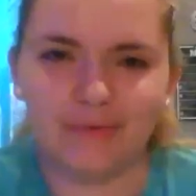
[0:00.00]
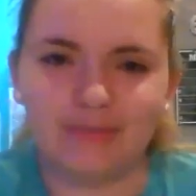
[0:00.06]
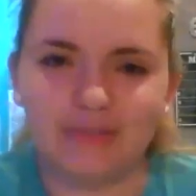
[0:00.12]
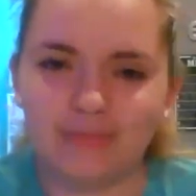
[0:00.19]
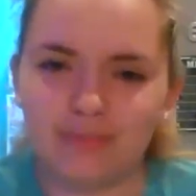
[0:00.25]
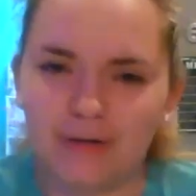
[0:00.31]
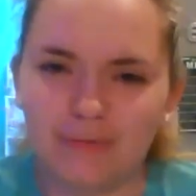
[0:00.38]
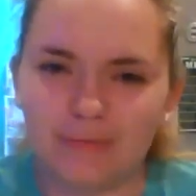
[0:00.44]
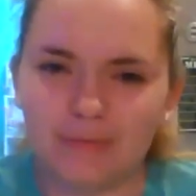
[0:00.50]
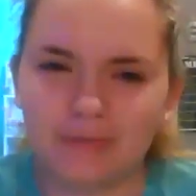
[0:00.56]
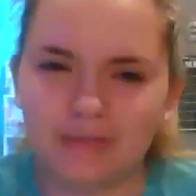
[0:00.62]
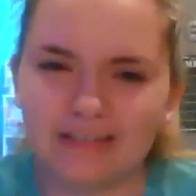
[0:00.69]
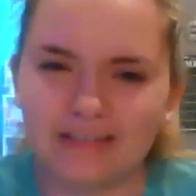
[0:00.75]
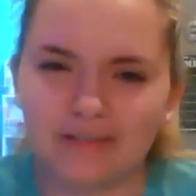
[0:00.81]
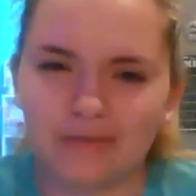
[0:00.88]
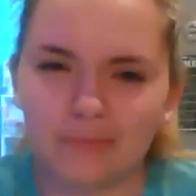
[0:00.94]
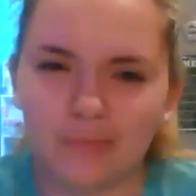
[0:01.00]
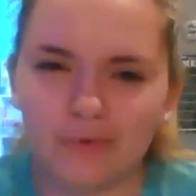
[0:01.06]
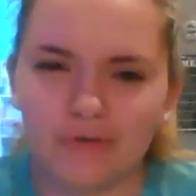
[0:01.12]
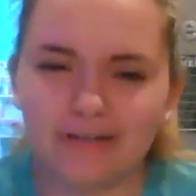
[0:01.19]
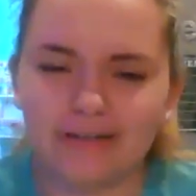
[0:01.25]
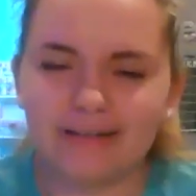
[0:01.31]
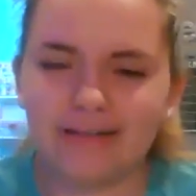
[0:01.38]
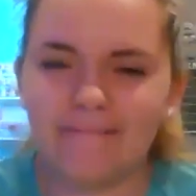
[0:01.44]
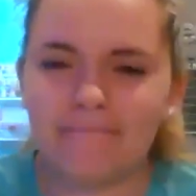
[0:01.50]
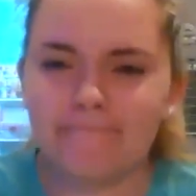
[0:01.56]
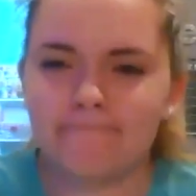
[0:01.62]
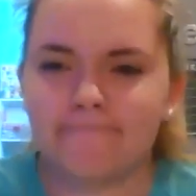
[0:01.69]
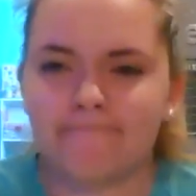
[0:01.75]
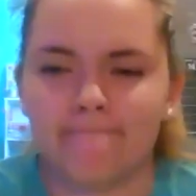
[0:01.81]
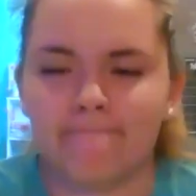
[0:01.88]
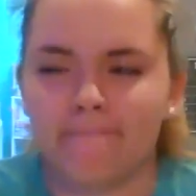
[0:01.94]
was probably a little boring.
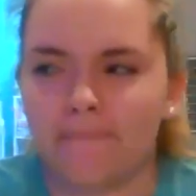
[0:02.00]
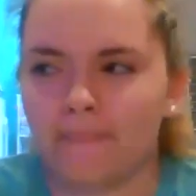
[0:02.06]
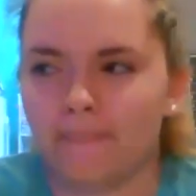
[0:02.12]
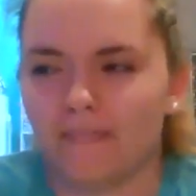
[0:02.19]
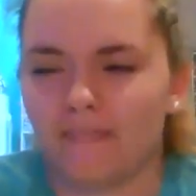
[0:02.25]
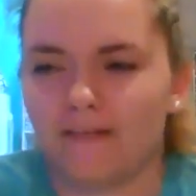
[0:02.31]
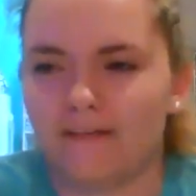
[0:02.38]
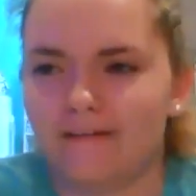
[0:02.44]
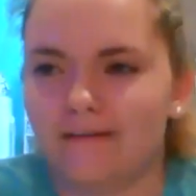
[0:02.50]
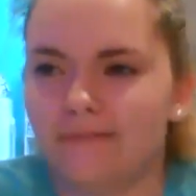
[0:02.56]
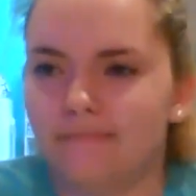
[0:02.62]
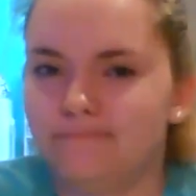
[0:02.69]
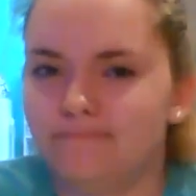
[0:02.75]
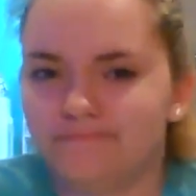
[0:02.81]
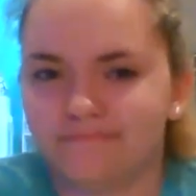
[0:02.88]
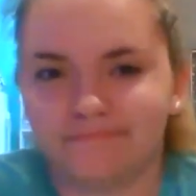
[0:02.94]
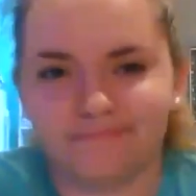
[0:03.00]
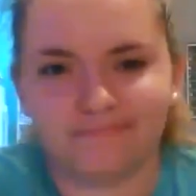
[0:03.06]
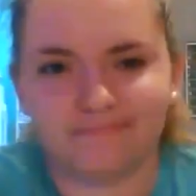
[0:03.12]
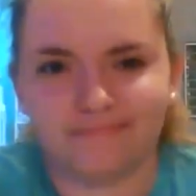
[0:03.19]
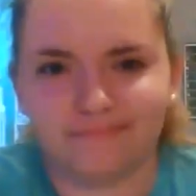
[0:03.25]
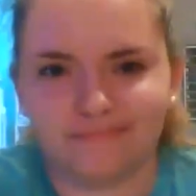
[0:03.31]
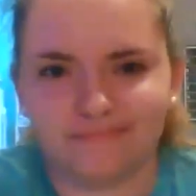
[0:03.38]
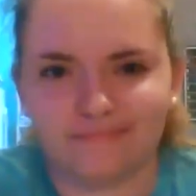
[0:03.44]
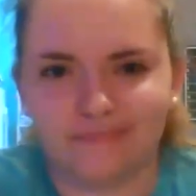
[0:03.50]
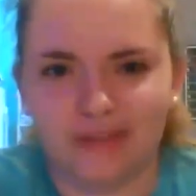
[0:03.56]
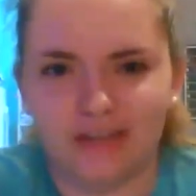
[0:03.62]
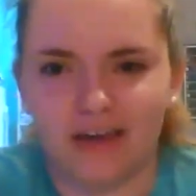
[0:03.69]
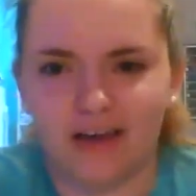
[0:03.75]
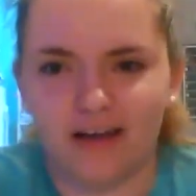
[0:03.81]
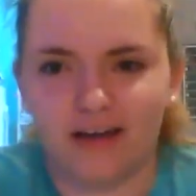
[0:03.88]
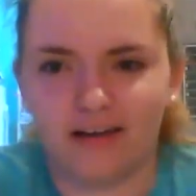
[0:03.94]

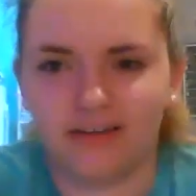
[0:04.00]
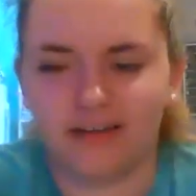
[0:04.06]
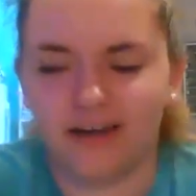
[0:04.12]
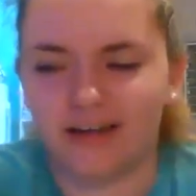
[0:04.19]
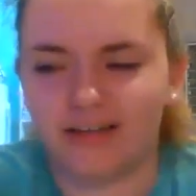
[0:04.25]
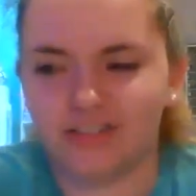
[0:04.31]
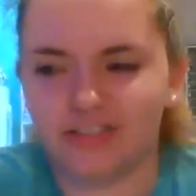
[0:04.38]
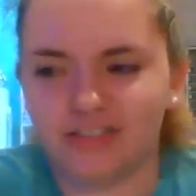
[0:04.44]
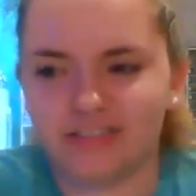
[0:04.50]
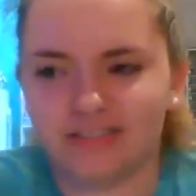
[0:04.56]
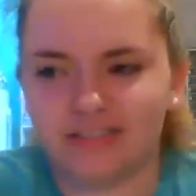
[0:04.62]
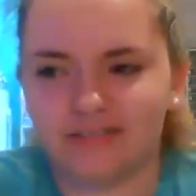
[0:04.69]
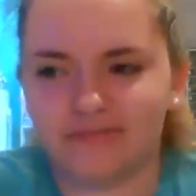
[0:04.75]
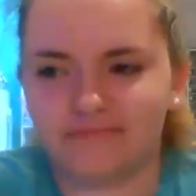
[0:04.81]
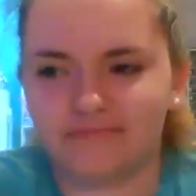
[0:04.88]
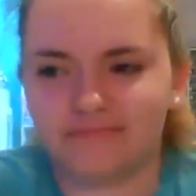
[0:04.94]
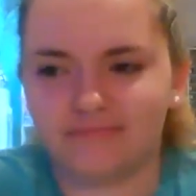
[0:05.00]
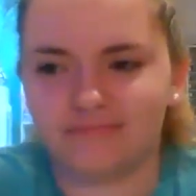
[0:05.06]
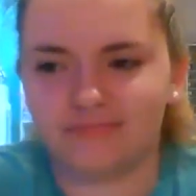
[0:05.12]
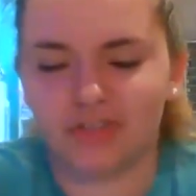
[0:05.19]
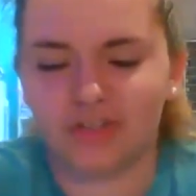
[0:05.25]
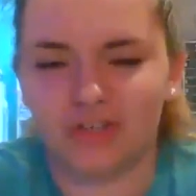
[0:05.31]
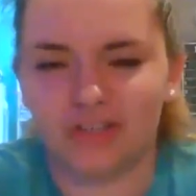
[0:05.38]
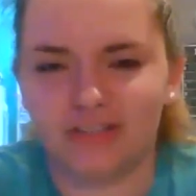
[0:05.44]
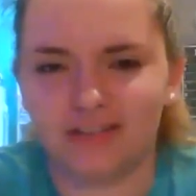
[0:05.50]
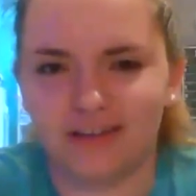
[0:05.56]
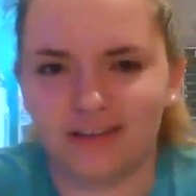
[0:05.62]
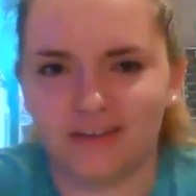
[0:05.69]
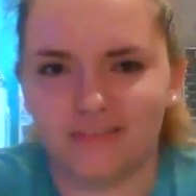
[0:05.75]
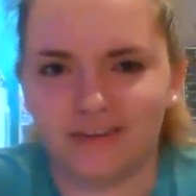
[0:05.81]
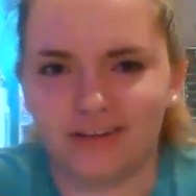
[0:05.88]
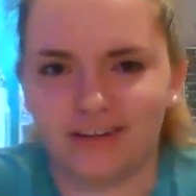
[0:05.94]
Yeah, I just couldn't
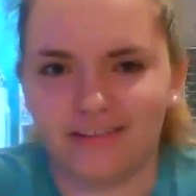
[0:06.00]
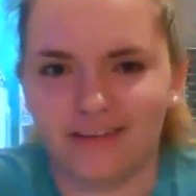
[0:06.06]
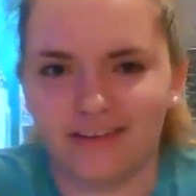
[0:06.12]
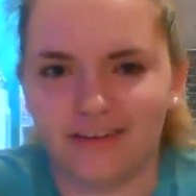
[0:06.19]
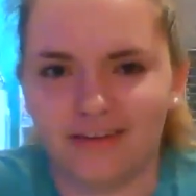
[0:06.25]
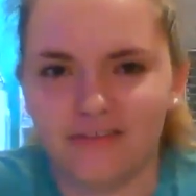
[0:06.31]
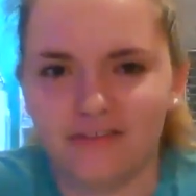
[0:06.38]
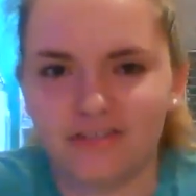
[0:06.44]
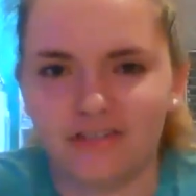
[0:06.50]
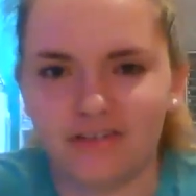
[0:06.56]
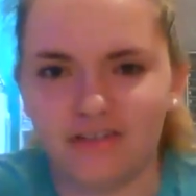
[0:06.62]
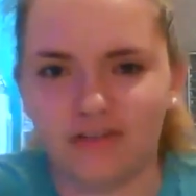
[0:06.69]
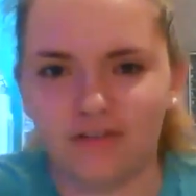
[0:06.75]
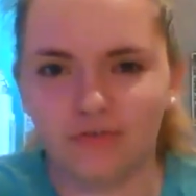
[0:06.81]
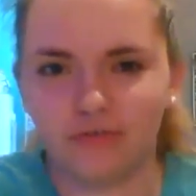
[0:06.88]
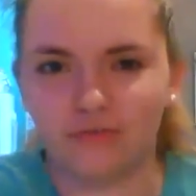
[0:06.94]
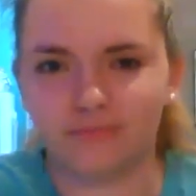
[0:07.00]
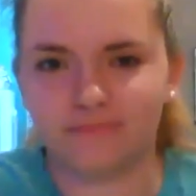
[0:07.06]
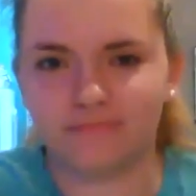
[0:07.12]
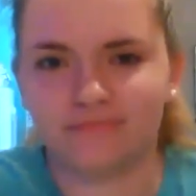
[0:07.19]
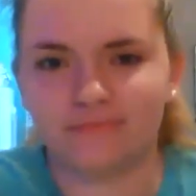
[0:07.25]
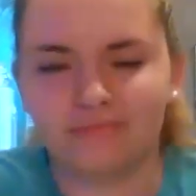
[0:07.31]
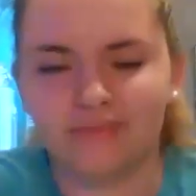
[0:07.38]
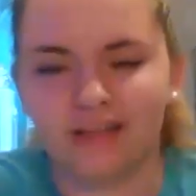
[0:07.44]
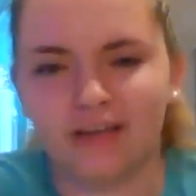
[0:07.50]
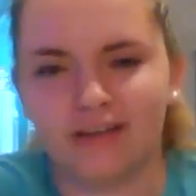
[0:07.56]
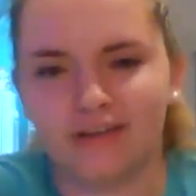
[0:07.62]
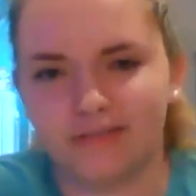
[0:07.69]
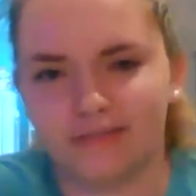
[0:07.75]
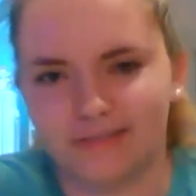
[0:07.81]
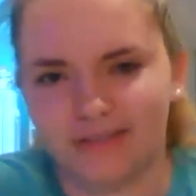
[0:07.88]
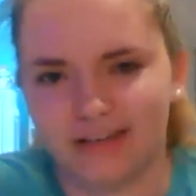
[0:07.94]
think of anything else to do.
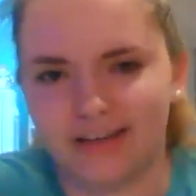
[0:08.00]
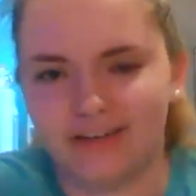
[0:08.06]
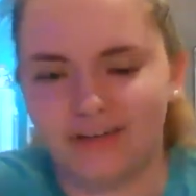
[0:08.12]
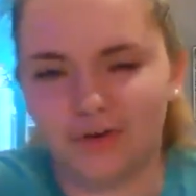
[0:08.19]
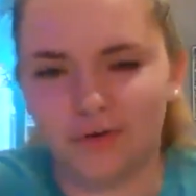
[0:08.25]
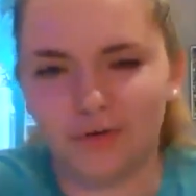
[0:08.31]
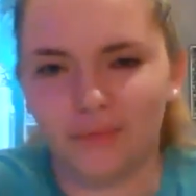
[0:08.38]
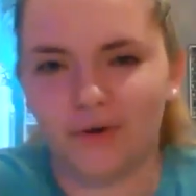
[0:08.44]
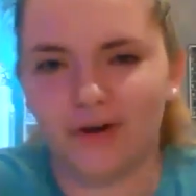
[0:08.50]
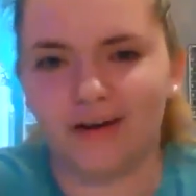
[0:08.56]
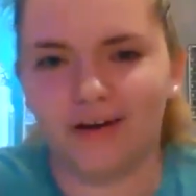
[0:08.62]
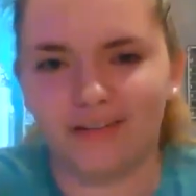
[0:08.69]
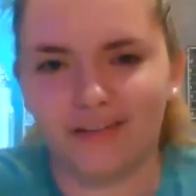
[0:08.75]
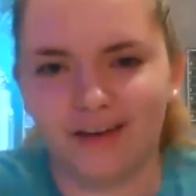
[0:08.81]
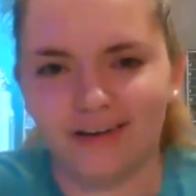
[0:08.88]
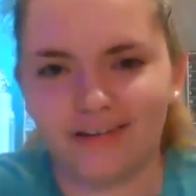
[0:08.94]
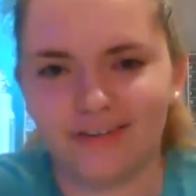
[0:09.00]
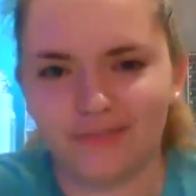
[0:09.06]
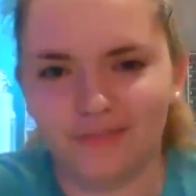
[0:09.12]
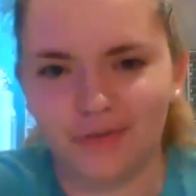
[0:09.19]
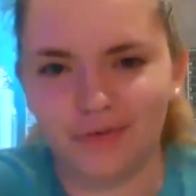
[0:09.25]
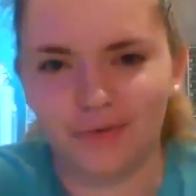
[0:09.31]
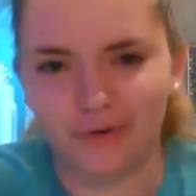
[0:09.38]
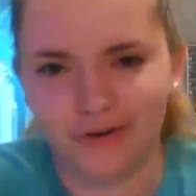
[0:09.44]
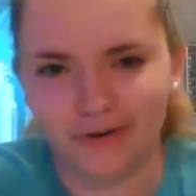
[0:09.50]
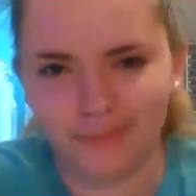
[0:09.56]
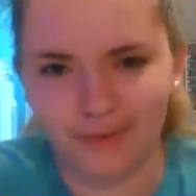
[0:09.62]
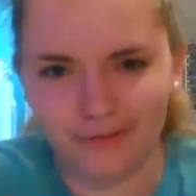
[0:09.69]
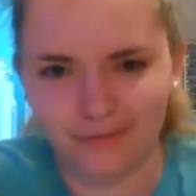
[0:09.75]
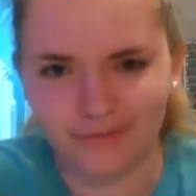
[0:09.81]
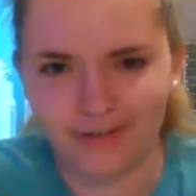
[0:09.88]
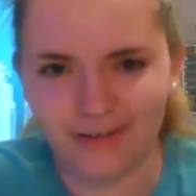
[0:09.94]
I know a lot of you are
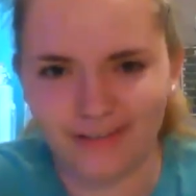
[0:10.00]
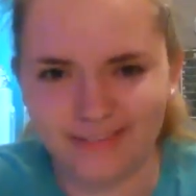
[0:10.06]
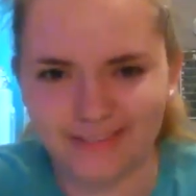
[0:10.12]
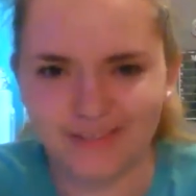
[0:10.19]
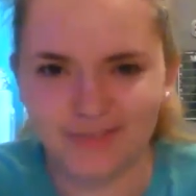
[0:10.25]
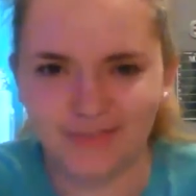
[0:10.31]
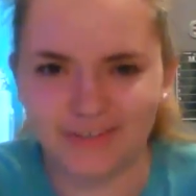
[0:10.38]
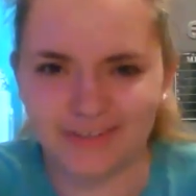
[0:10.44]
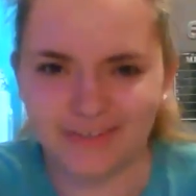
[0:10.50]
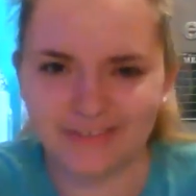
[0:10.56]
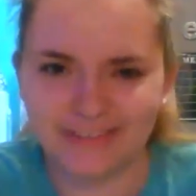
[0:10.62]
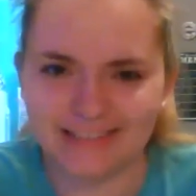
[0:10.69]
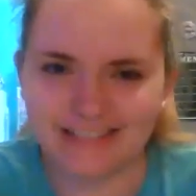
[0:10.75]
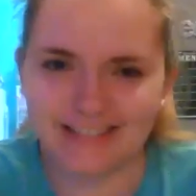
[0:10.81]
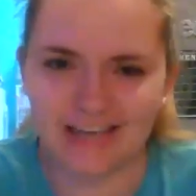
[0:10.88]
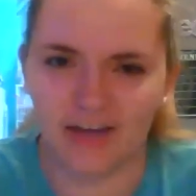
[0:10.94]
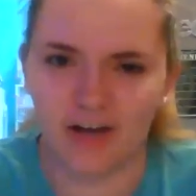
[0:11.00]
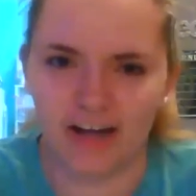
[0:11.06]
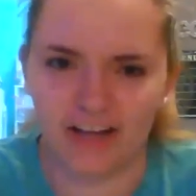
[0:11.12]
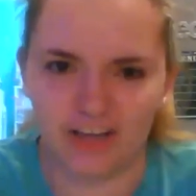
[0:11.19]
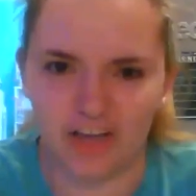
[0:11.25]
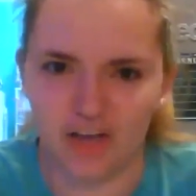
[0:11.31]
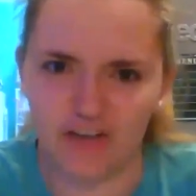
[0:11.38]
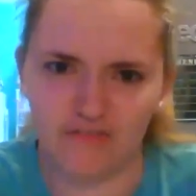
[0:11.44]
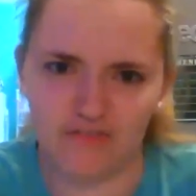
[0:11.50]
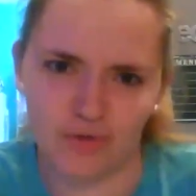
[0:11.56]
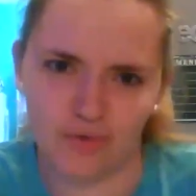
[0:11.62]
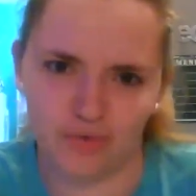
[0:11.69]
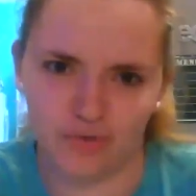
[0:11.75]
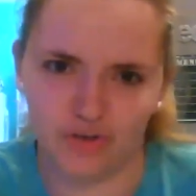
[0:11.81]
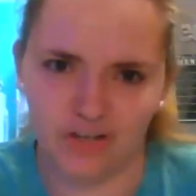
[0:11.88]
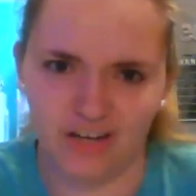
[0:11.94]
my friends who are going to say, I gave
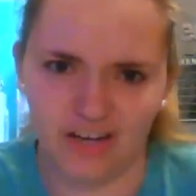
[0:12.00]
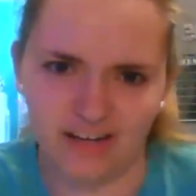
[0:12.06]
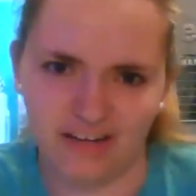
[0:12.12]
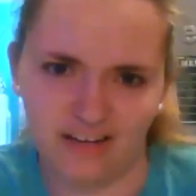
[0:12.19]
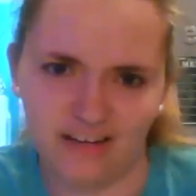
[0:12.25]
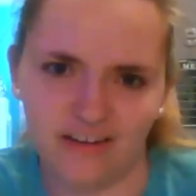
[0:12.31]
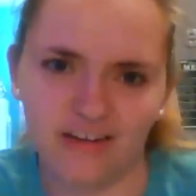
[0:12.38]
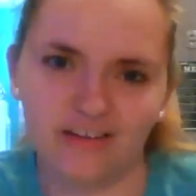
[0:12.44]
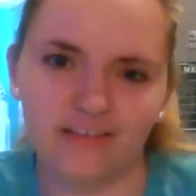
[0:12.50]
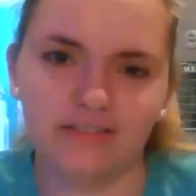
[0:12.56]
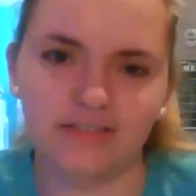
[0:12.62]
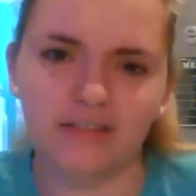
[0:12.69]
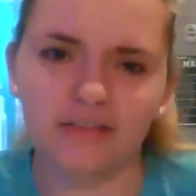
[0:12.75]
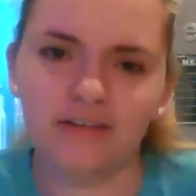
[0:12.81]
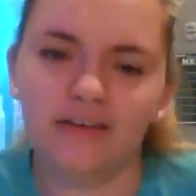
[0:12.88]
you good ideas.